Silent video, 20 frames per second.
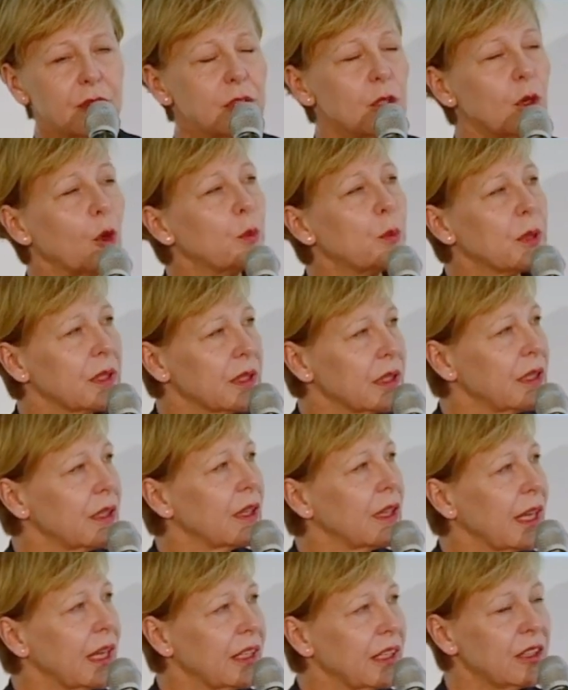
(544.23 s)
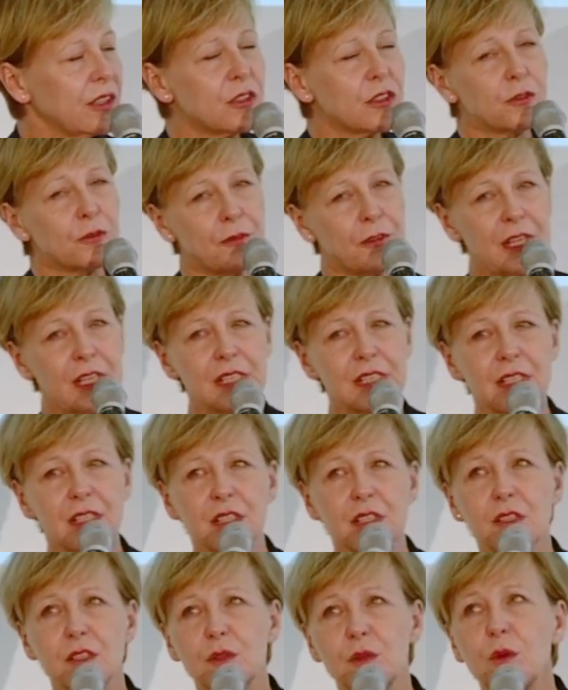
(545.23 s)
the open
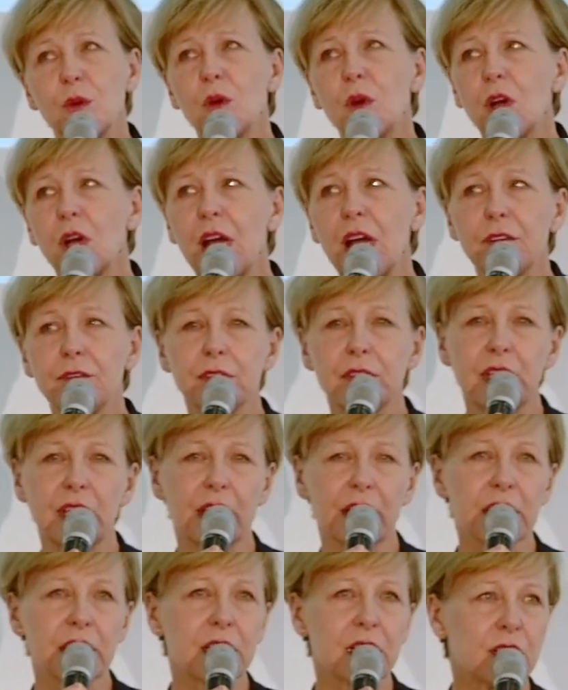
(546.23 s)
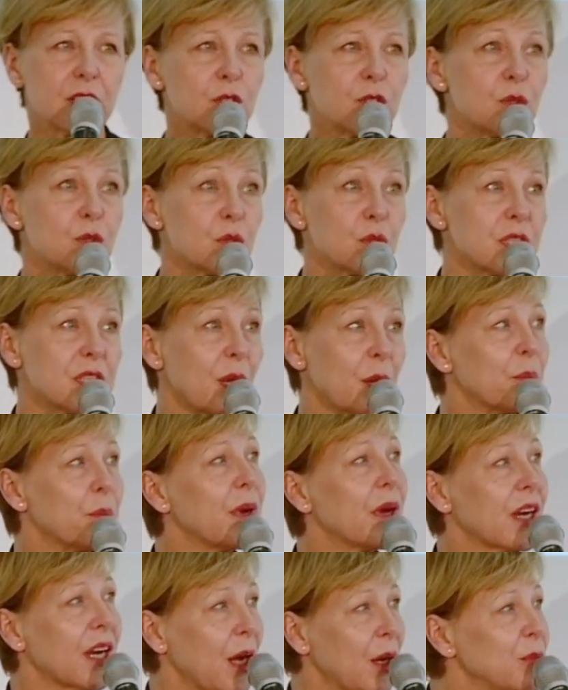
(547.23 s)
interfaces, you will have the access to some
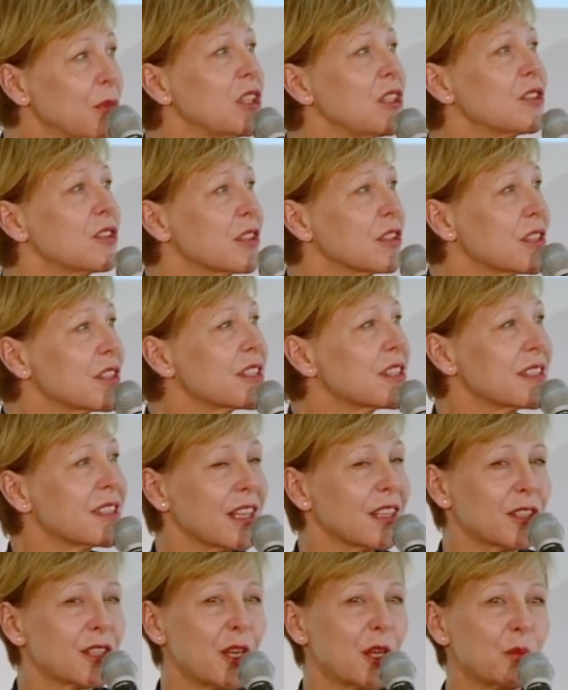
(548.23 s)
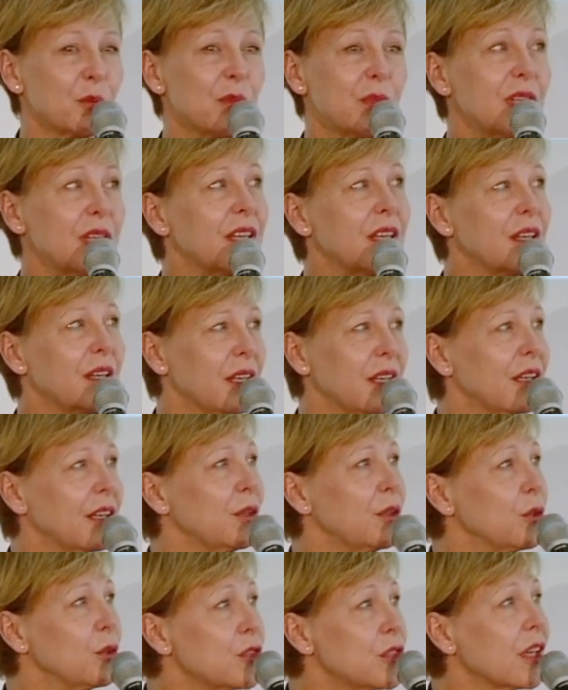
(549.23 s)
parameters that can be
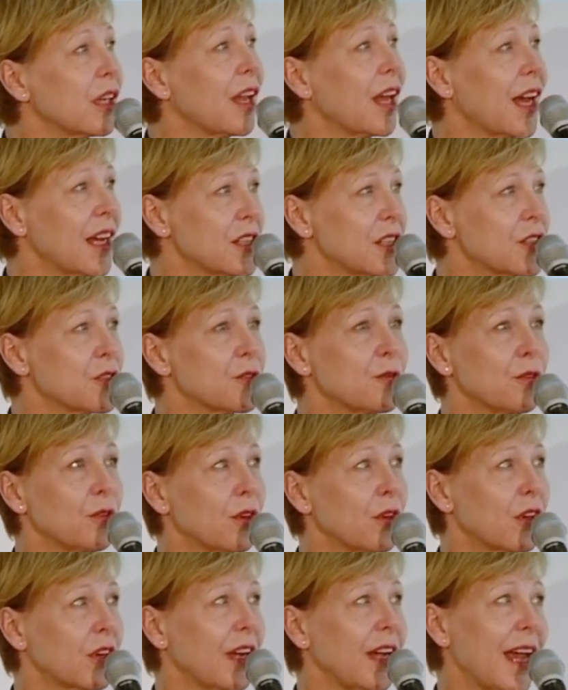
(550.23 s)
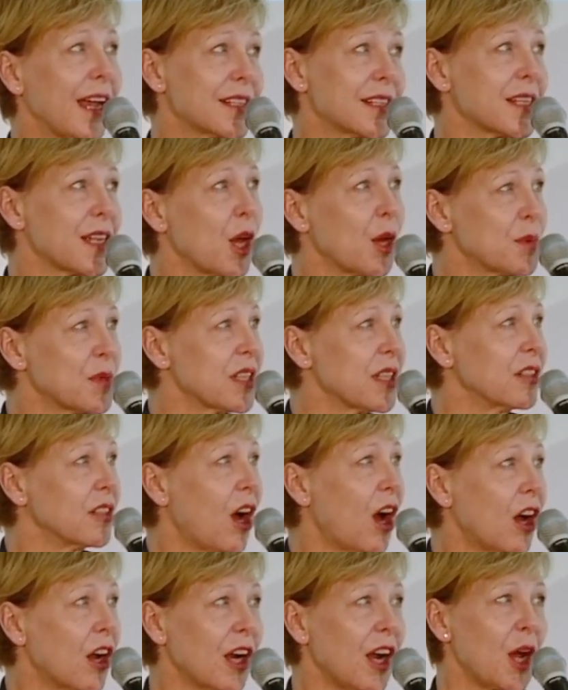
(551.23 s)
utilized for X apps and
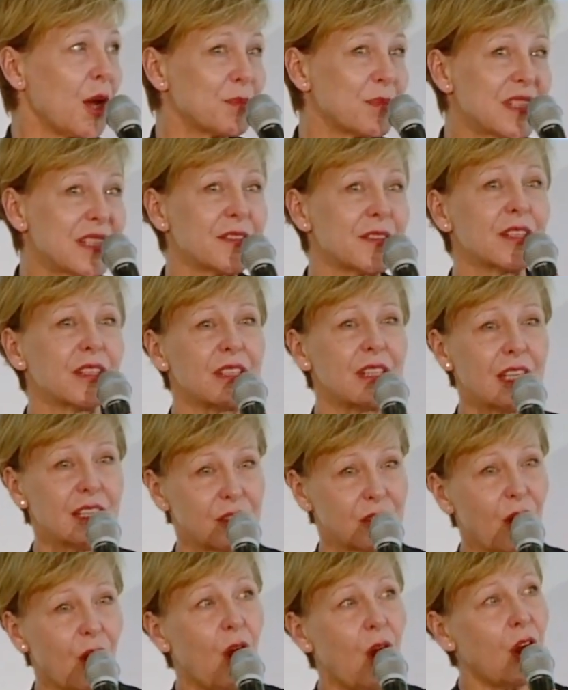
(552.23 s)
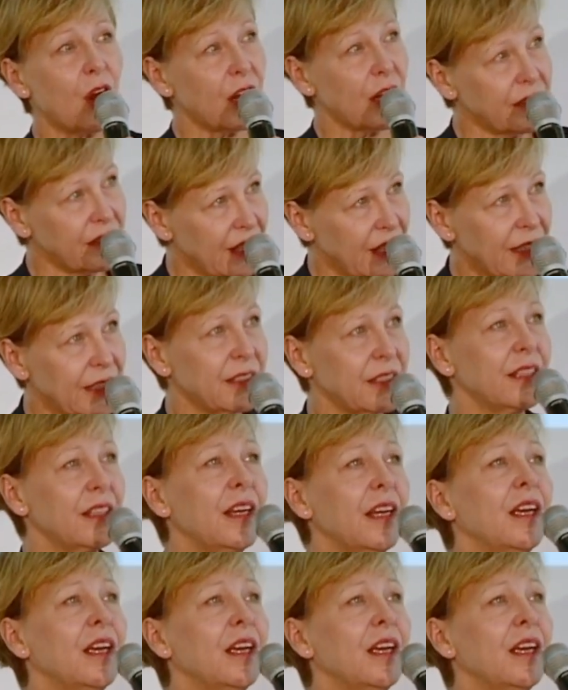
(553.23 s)
R apps that are then